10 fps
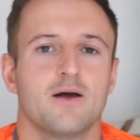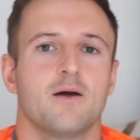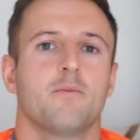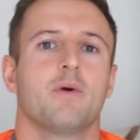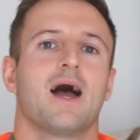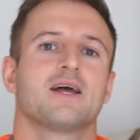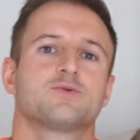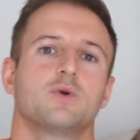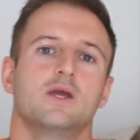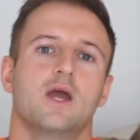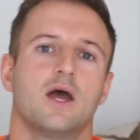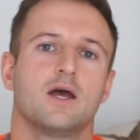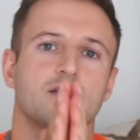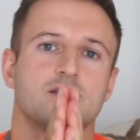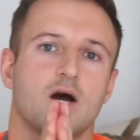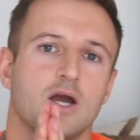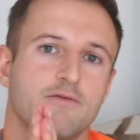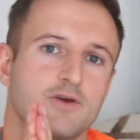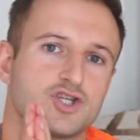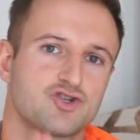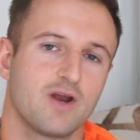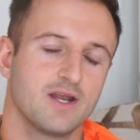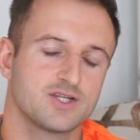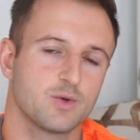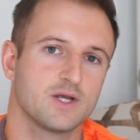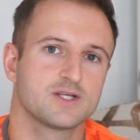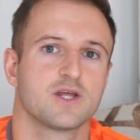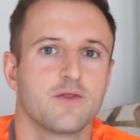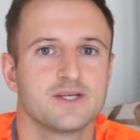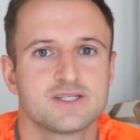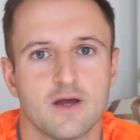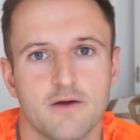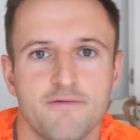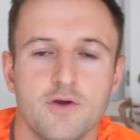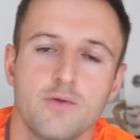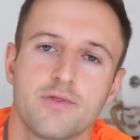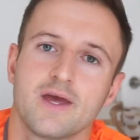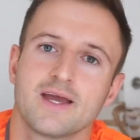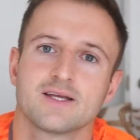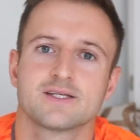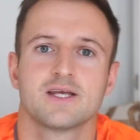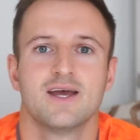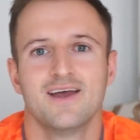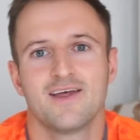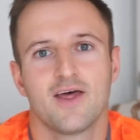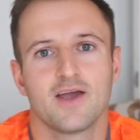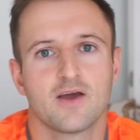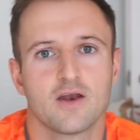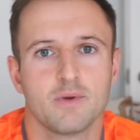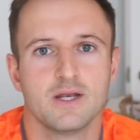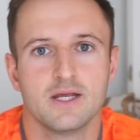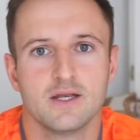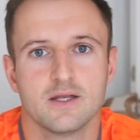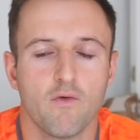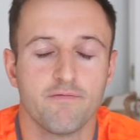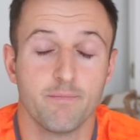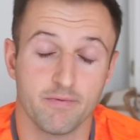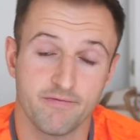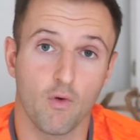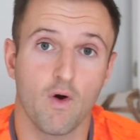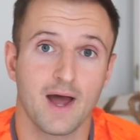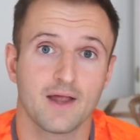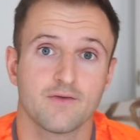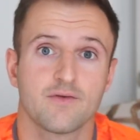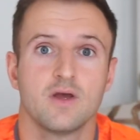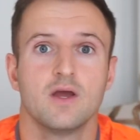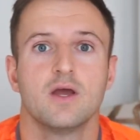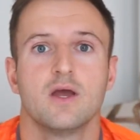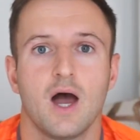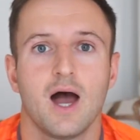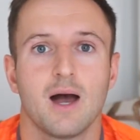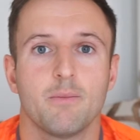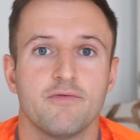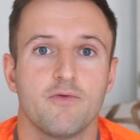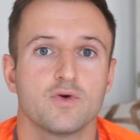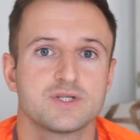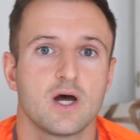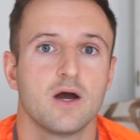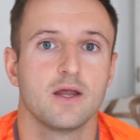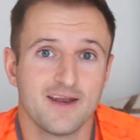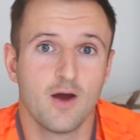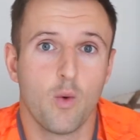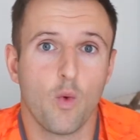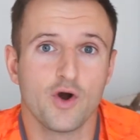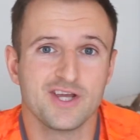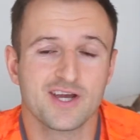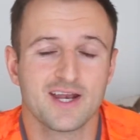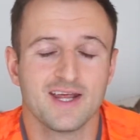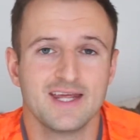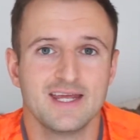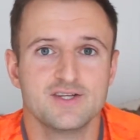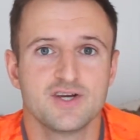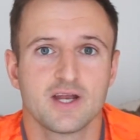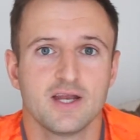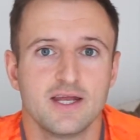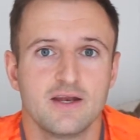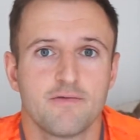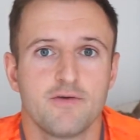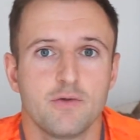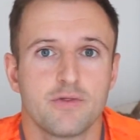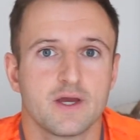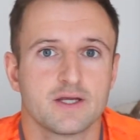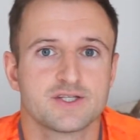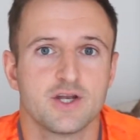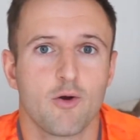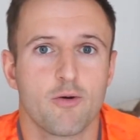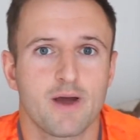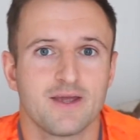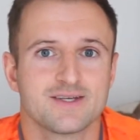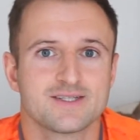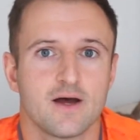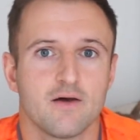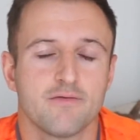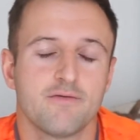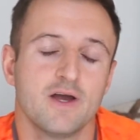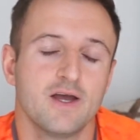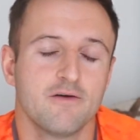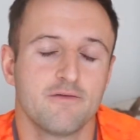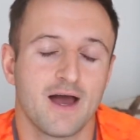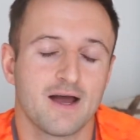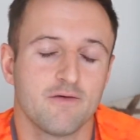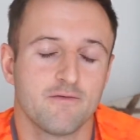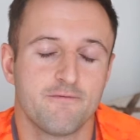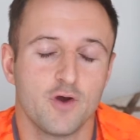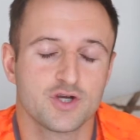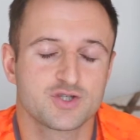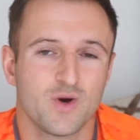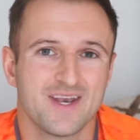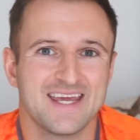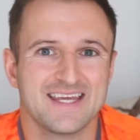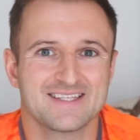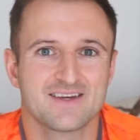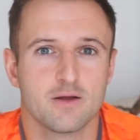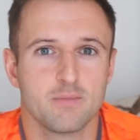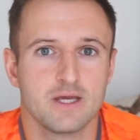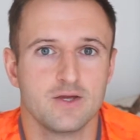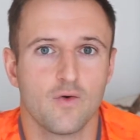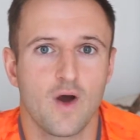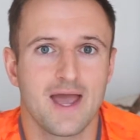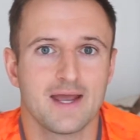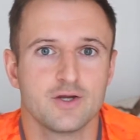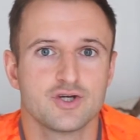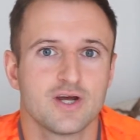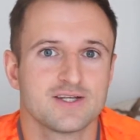But as we dive straight into it, so there's a few things that you're going to be needing beforehand before starting. What you're going to need a few things to know about yourself. That first one is going to be your age.